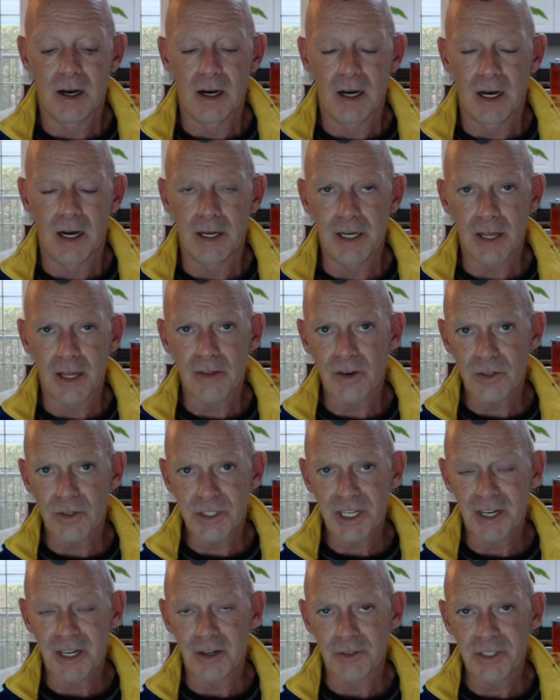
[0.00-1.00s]
Another
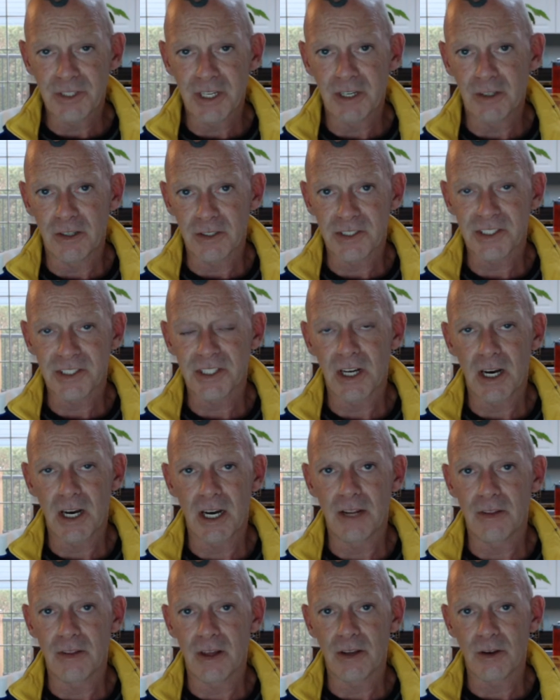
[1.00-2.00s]
telltale
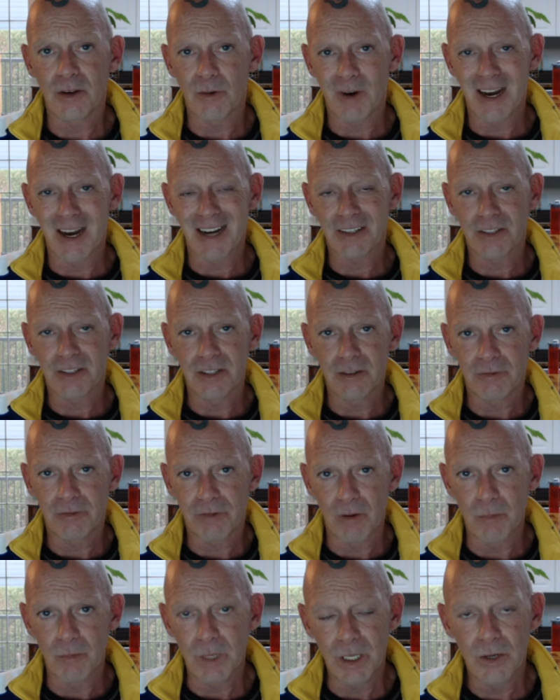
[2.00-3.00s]
sign that you're acting
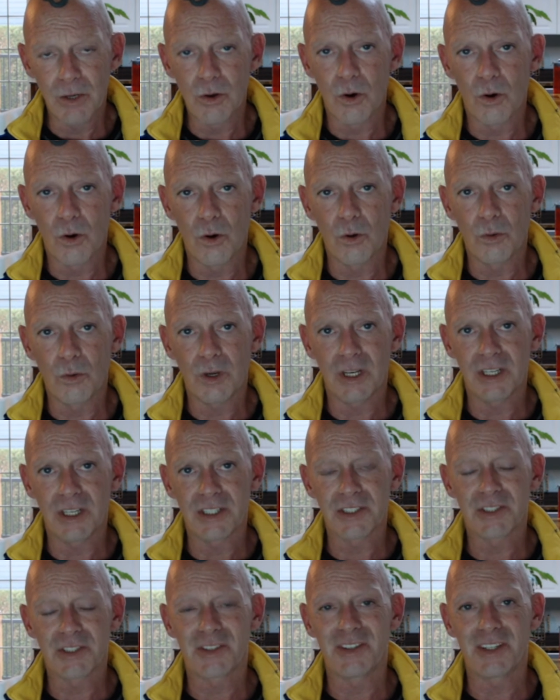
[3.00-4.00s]
from ego
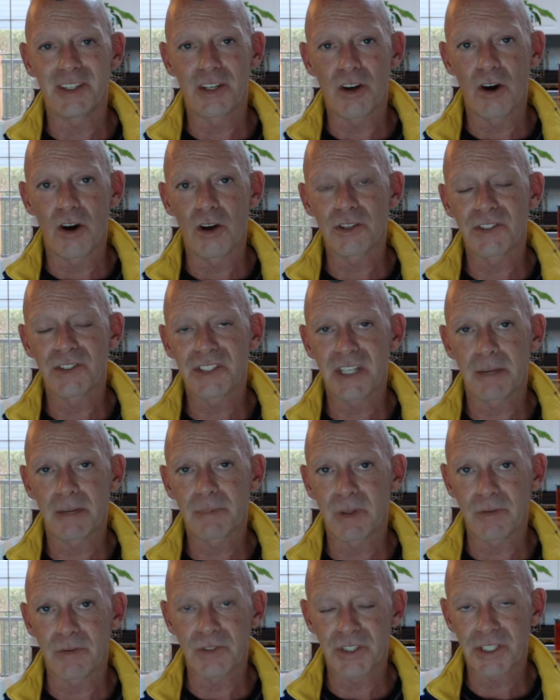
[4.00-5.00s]
is the
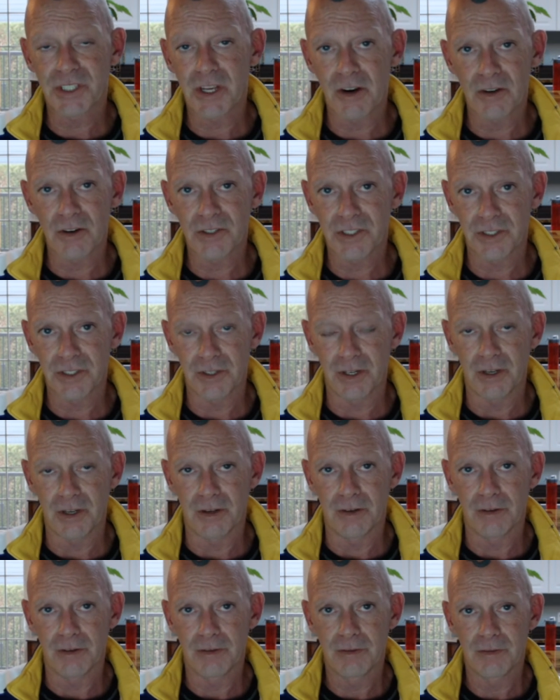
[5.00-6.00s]
concept of
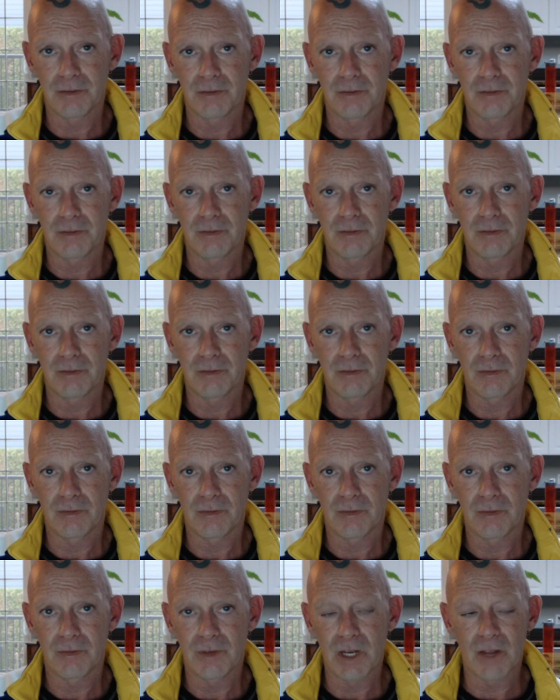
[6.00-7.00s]
scarcity.
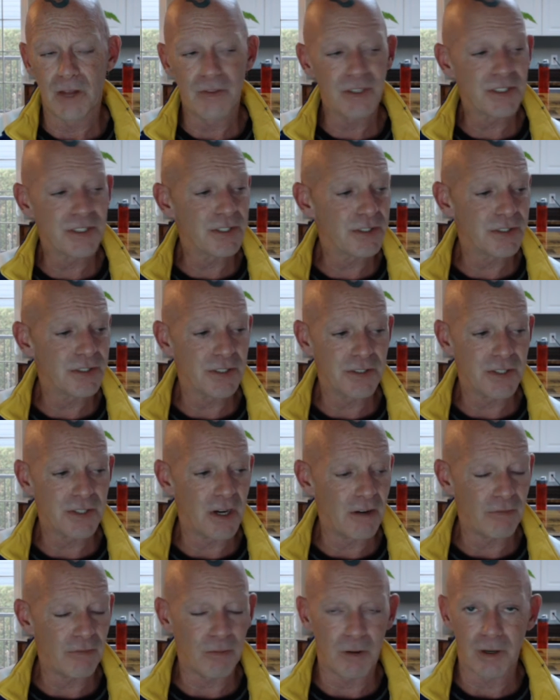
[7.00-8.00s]
Now, this is a
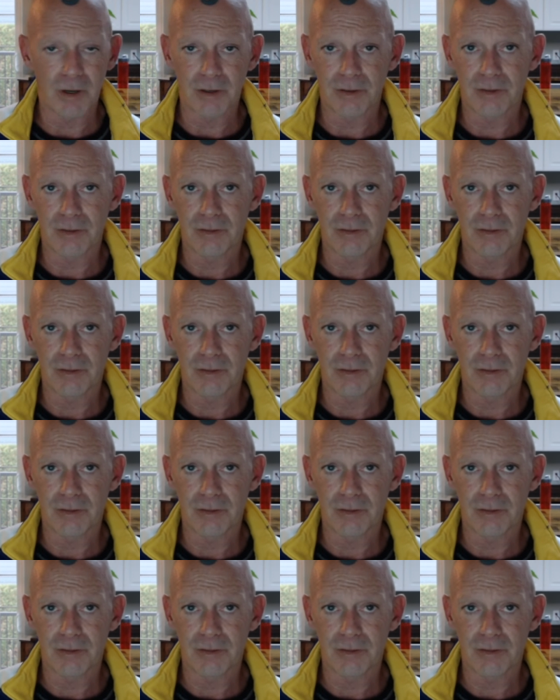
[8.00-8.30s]
tough one.